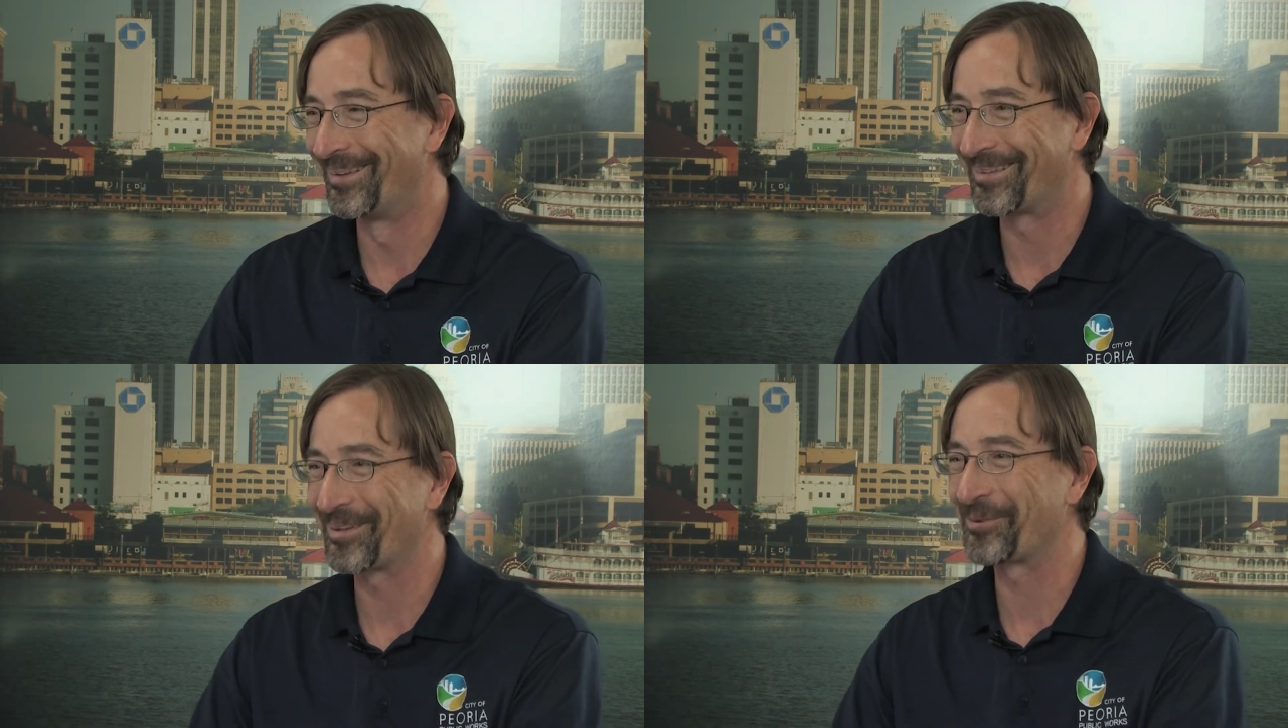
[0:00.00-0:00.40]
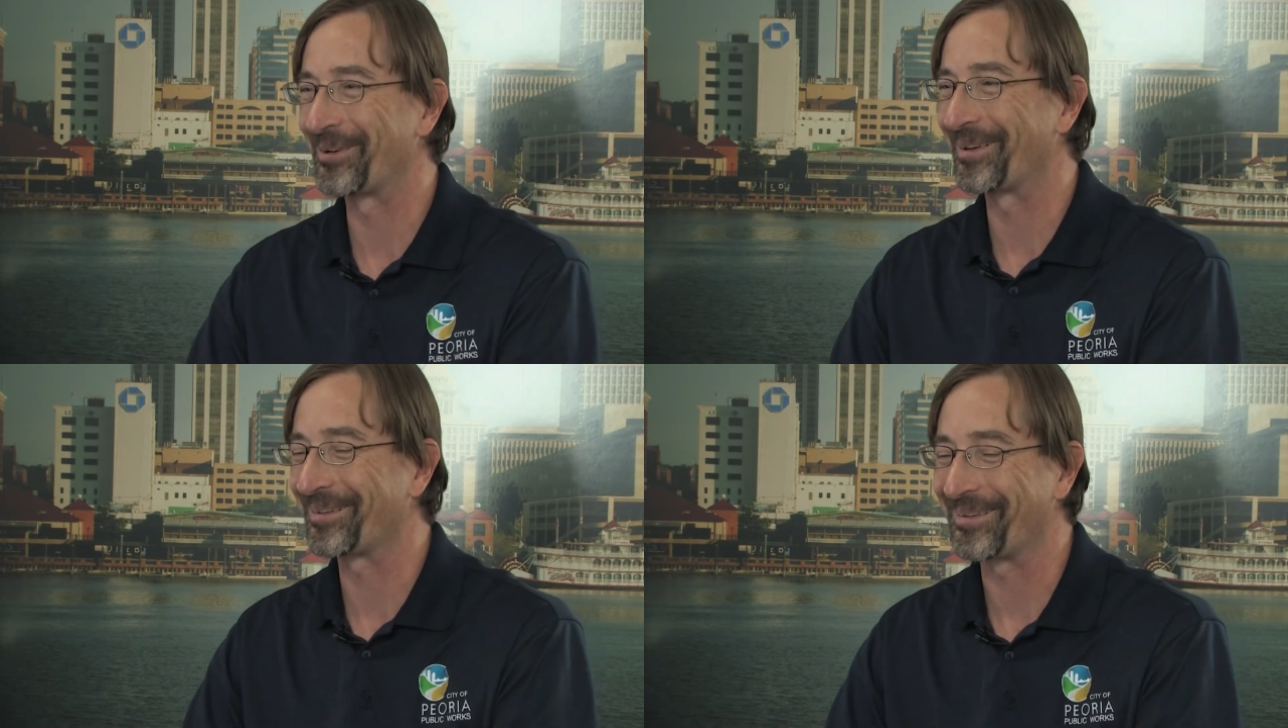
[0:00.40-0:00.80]
This
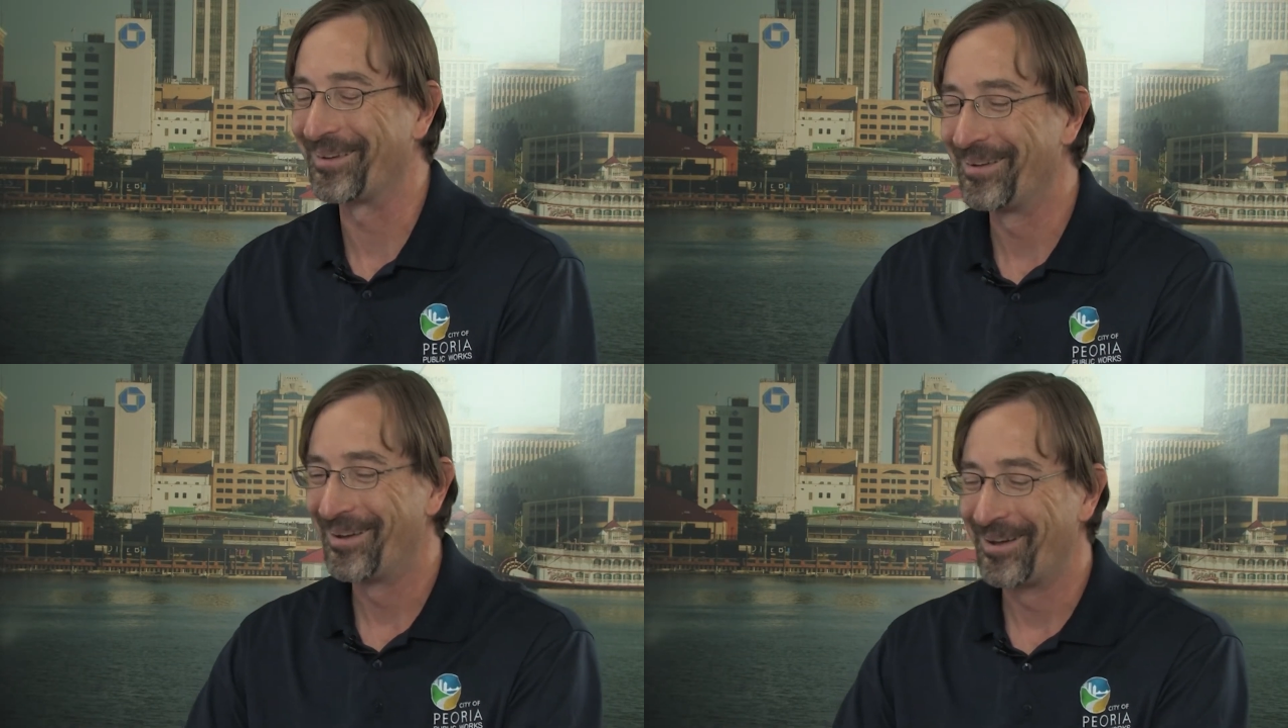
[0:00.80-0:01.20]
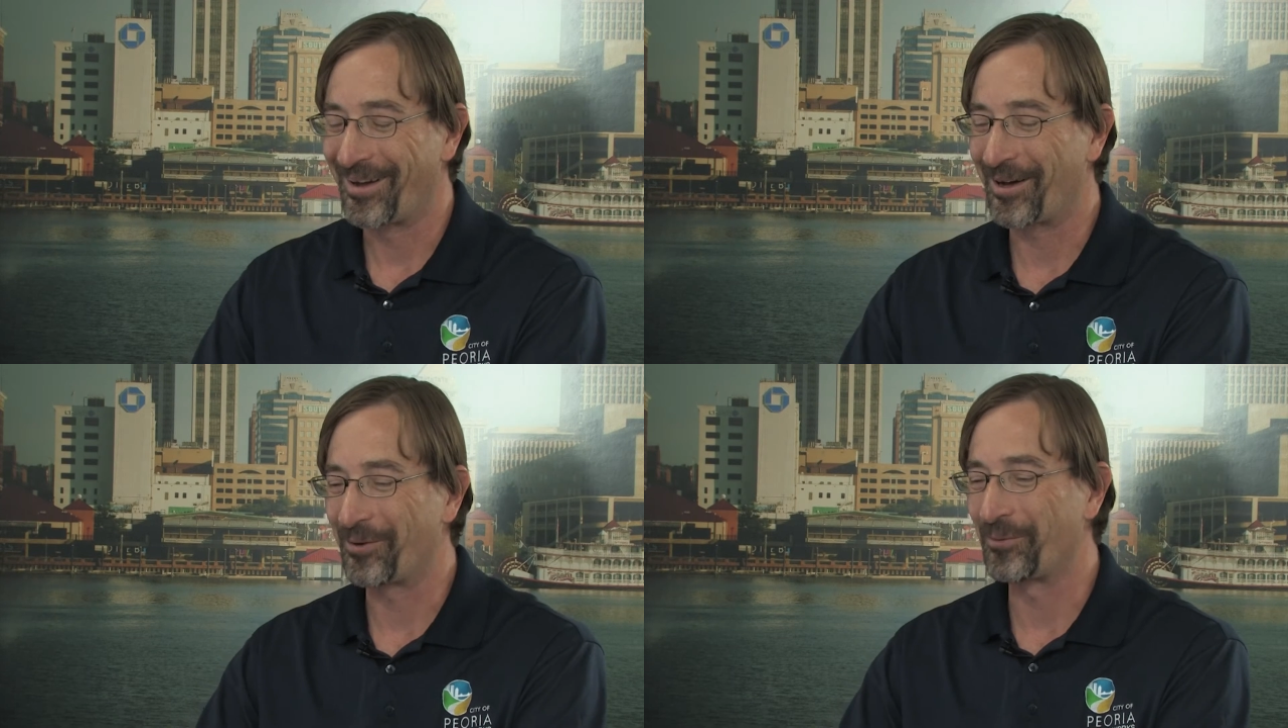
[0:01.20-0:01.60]
one doesn't.
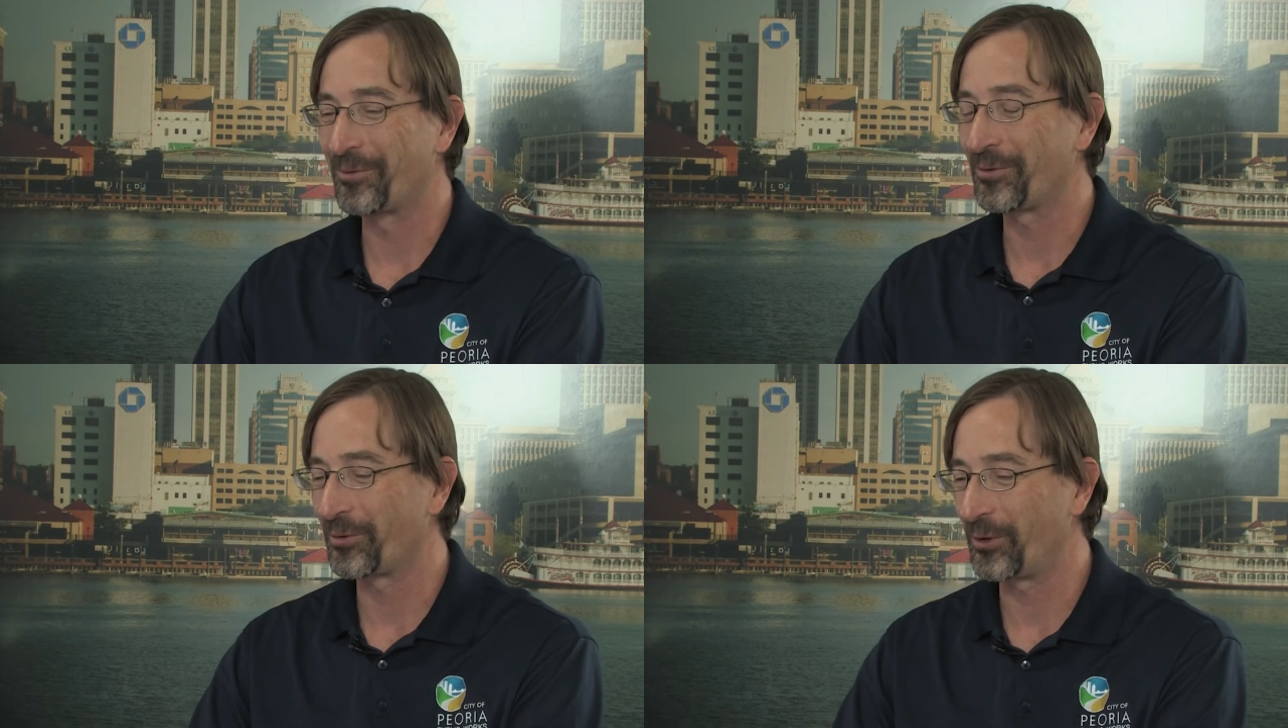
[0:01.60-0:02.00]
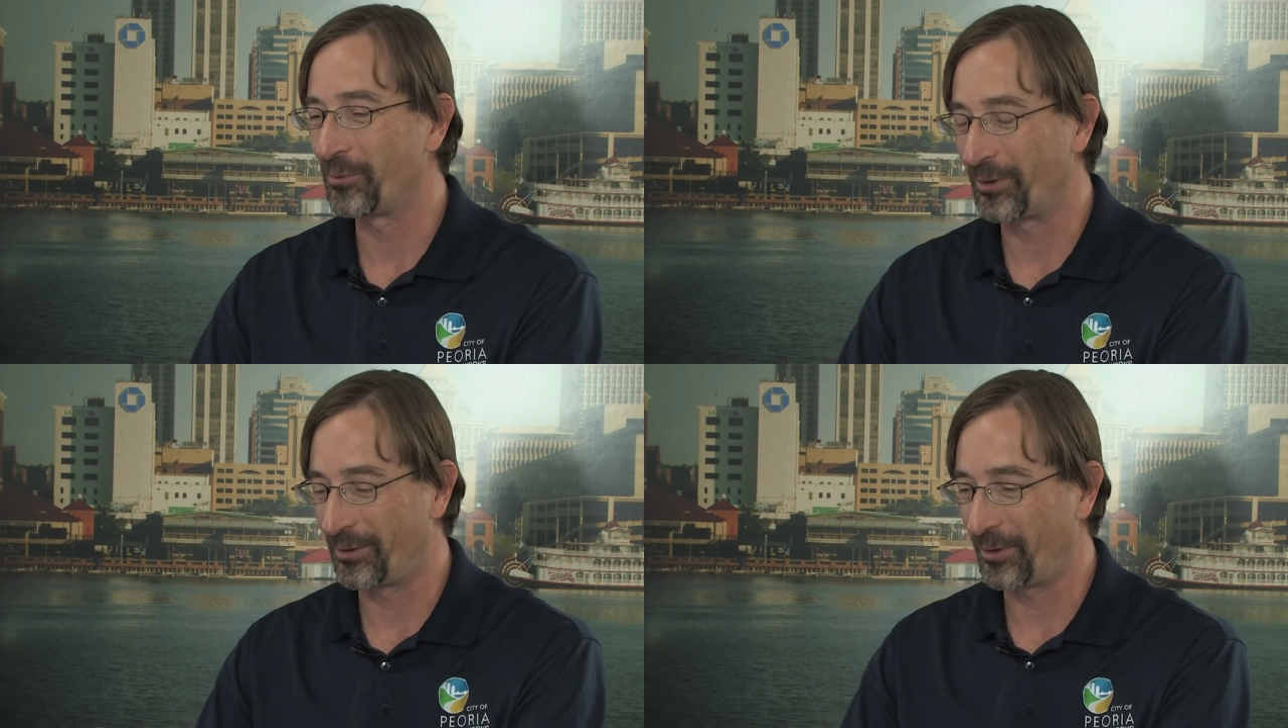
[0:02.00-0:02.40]
Right. So you
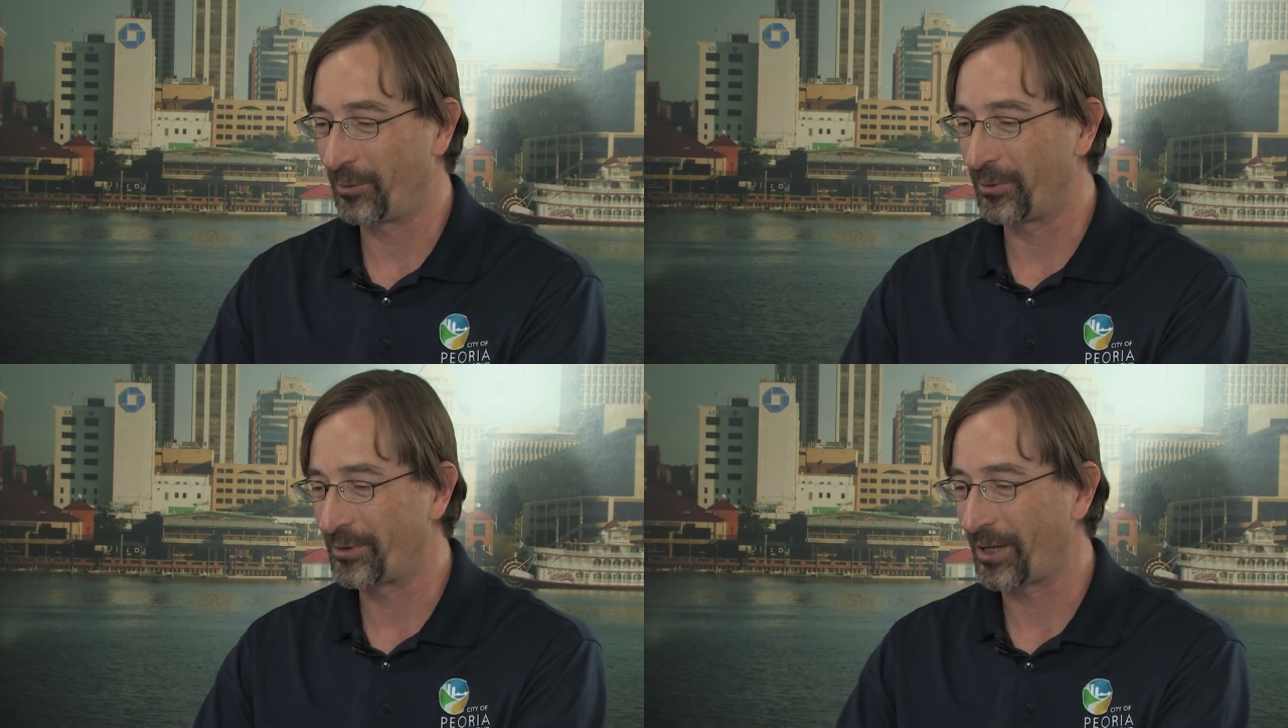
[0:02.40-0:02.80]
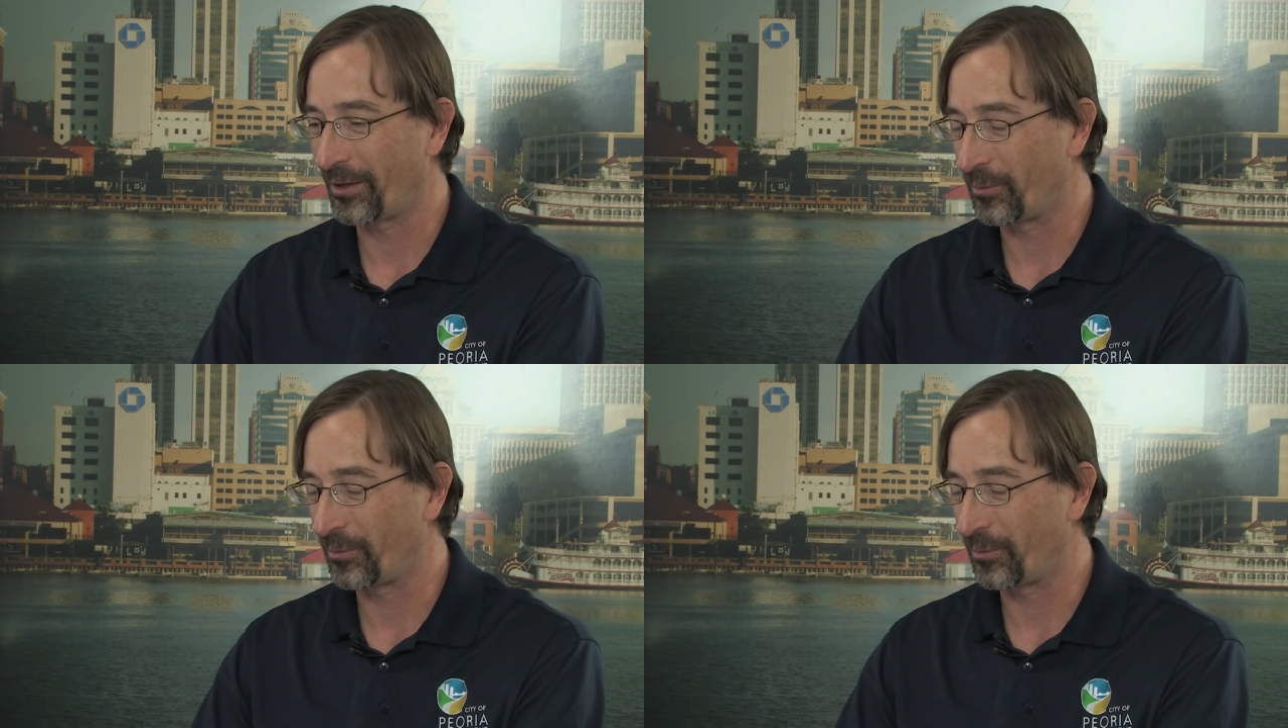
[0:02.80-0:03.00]
would tell